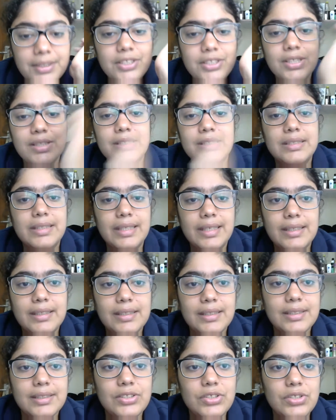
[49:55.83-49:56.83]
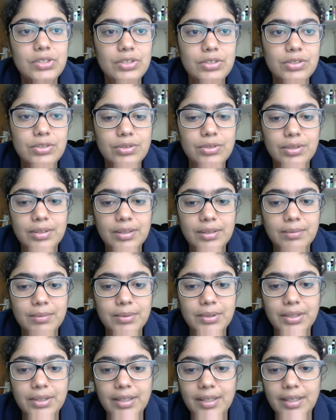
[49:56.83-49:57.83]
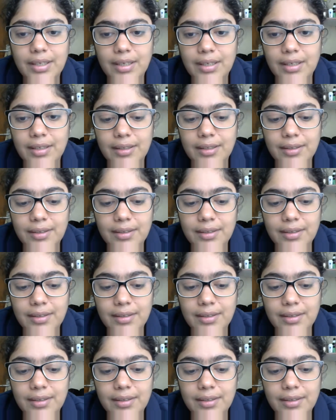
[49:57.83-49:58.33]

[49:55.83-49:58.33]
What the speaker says: just end this stream, okay?